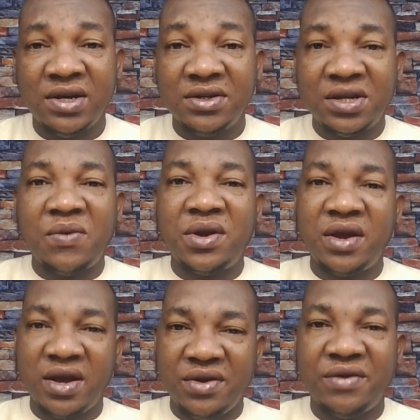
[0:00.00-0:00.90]
So I want to
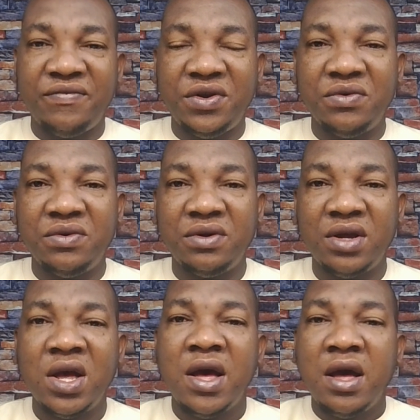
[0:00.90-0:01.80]
hear your view.
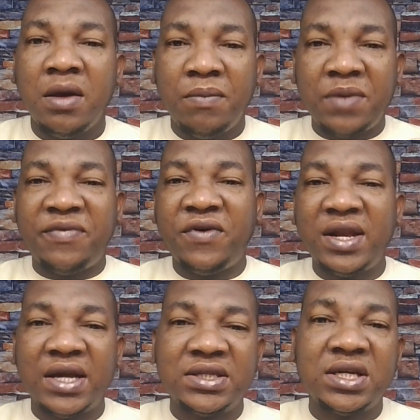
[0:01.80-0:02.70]
But before
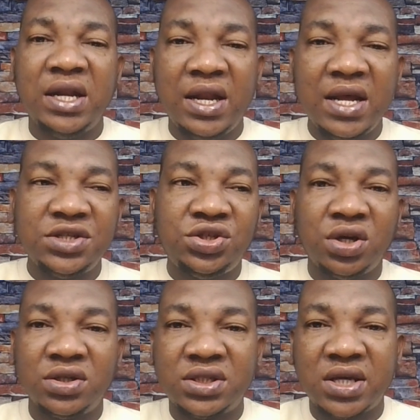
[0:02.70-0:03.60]
that, let's
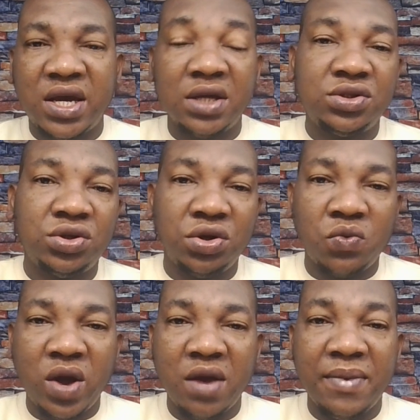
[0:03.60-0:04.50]
just get to the
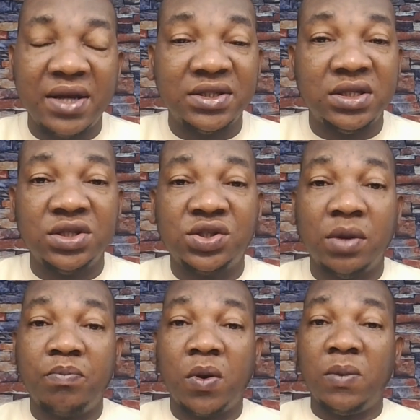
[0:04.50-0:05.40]
web and see
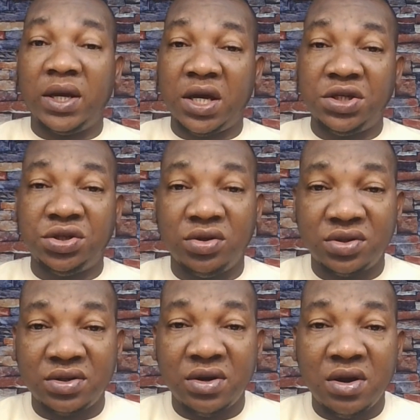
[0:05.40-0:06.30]
some
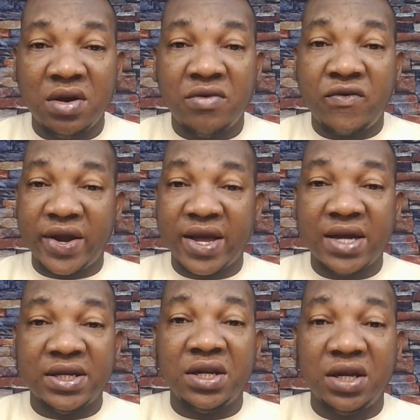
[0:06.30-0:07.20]
publications
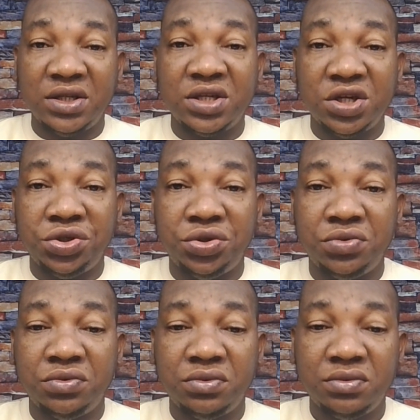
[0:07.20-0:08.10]
regarding this issue.